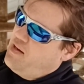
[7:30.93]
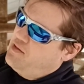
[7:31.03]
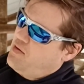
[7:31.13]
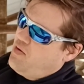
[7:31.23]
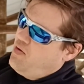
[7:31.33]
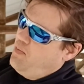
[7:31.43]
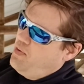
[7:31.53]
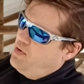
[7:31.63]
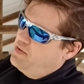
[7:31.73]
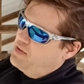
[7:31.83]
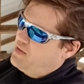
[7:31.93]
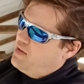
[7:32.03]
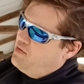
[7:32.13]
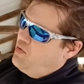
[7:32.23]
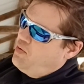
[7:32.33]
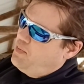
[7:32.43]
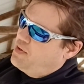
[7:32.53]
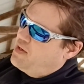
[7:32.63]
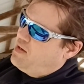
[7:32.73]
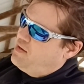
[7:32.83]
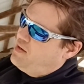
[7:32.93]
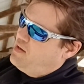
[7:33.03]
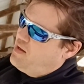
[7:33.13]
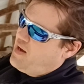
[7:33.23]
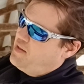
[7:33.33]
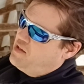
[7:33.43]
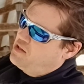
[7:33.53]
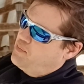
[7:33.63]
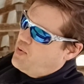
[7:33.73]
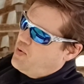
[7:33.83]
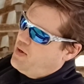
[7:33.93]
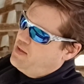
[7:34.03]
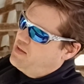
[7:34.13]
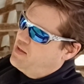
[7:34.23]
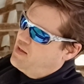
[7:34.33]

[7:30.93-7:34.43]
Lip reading: It's almost a normal gun at this point.